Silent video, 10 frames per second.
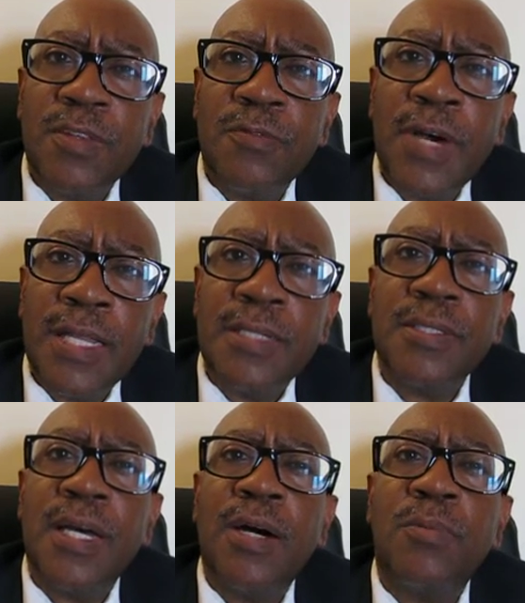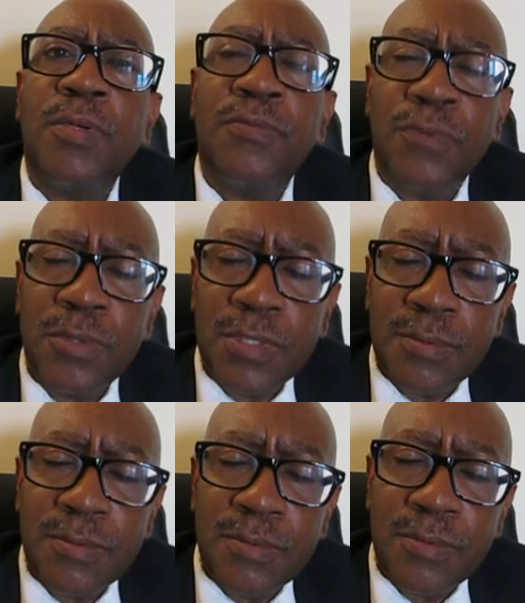ballot, I'll be
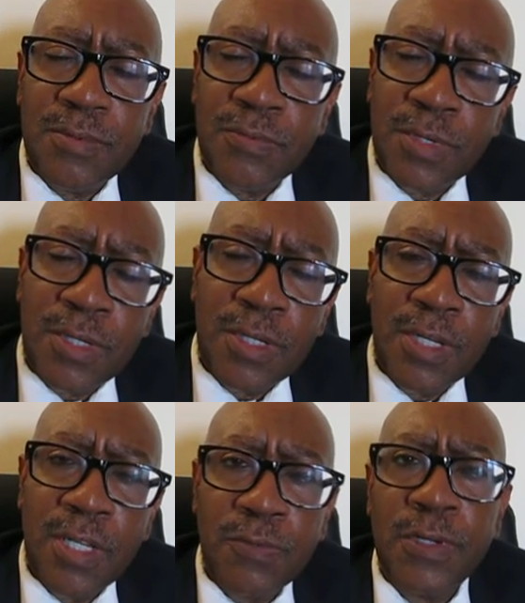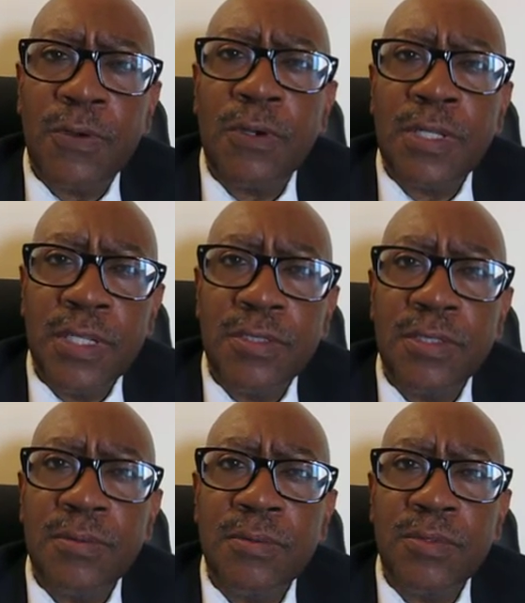voting for Hillary
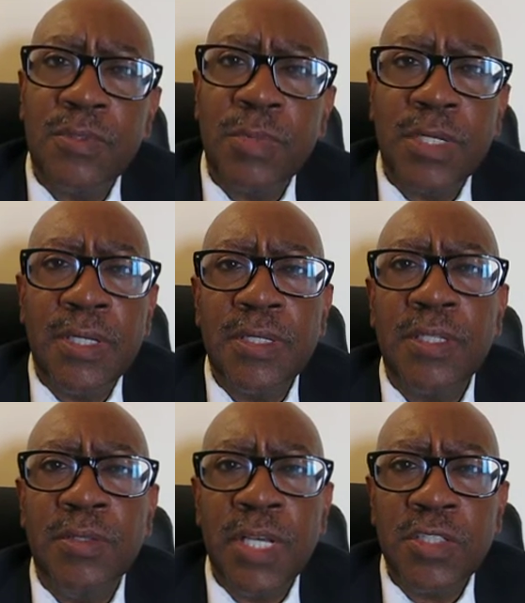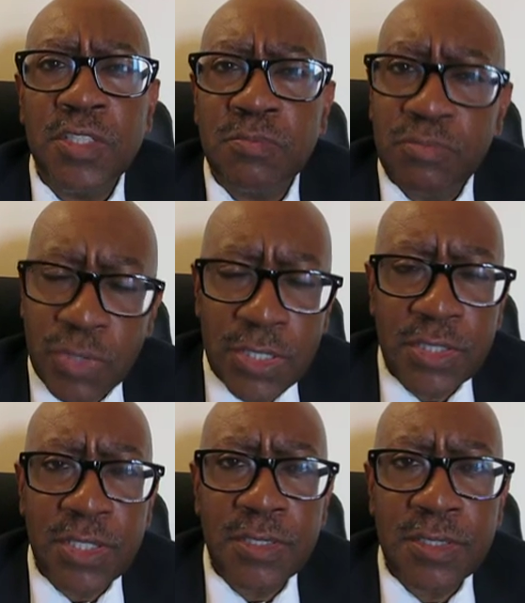Clinton to be the next
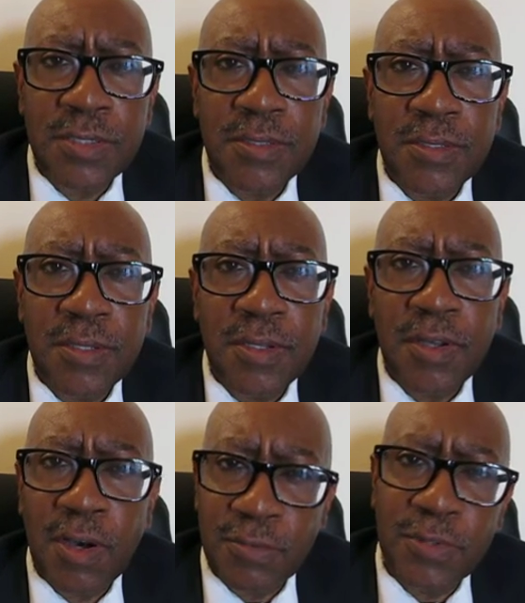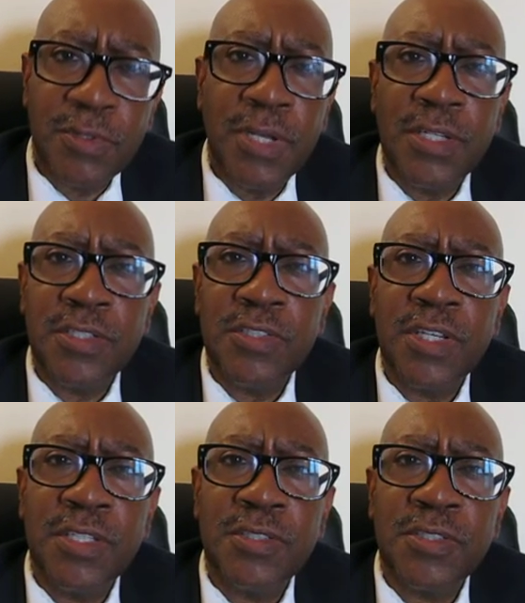president of the United
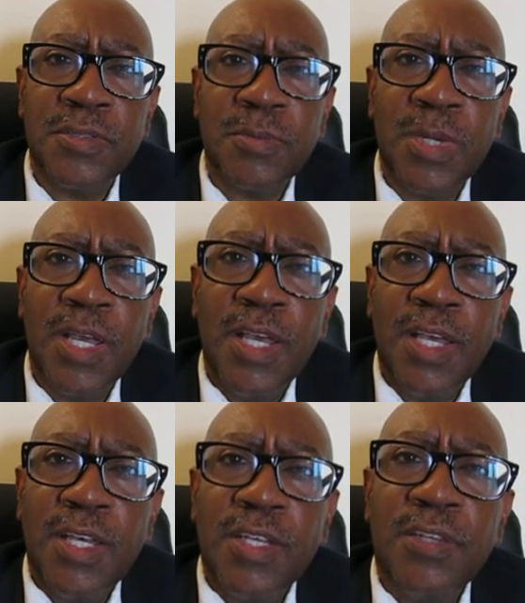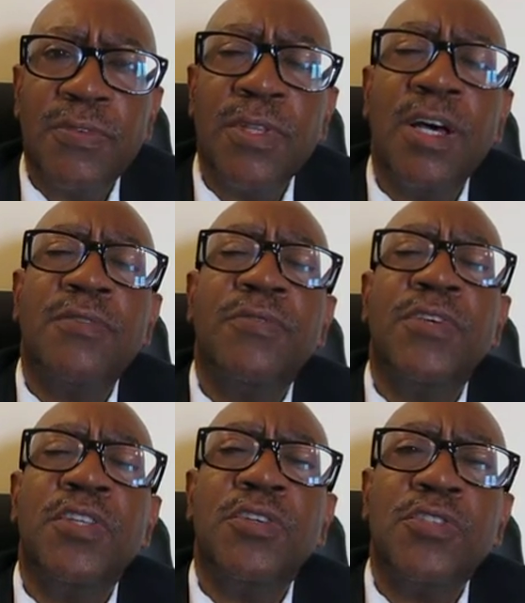States. If you love the
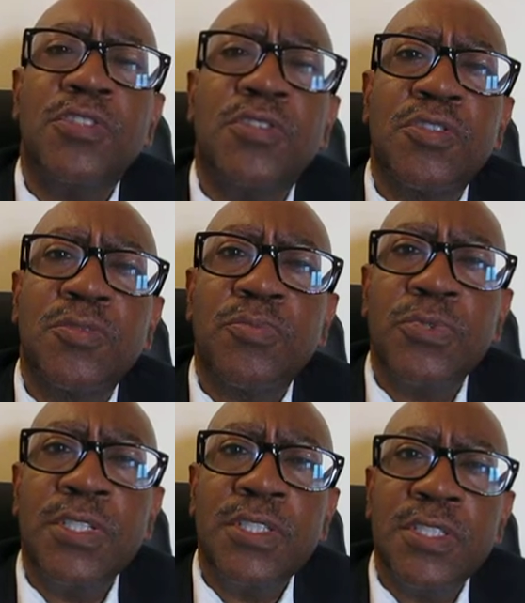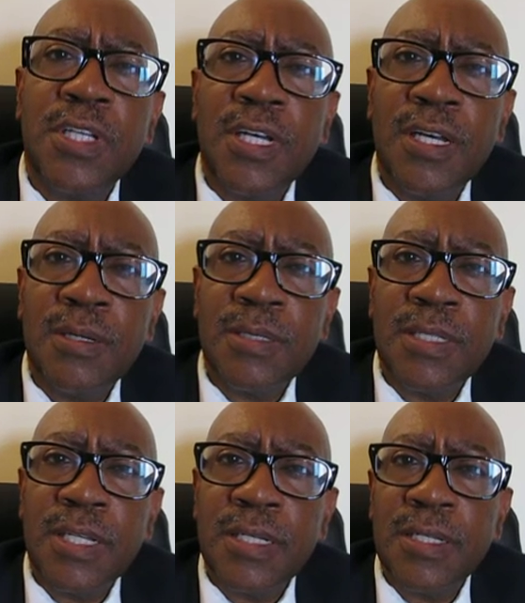videos, please
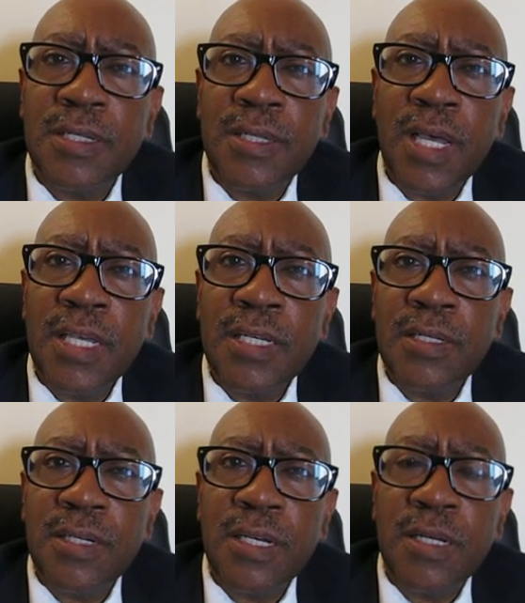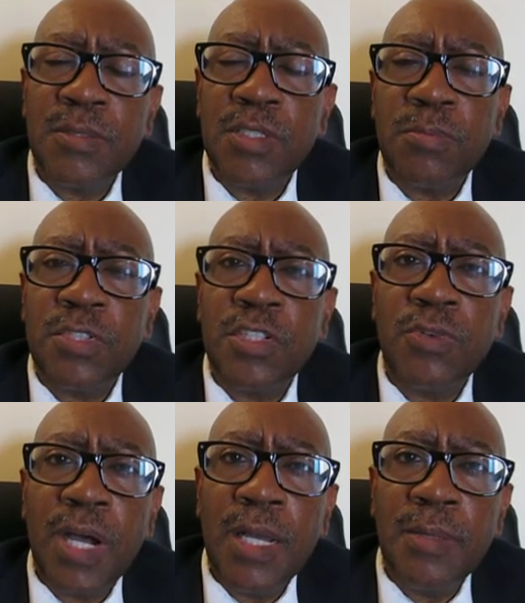click like,
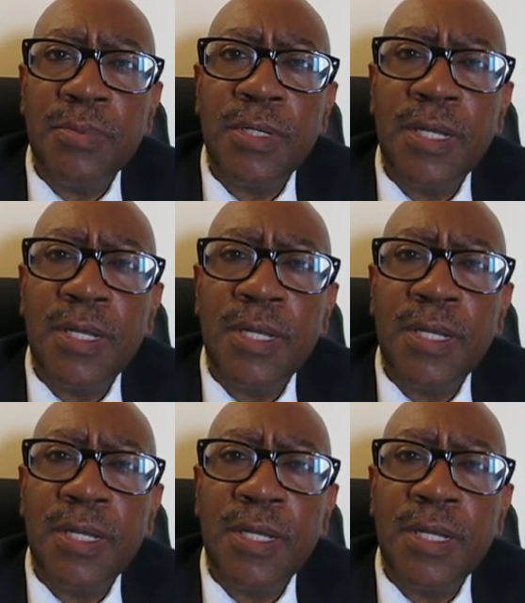subscribe,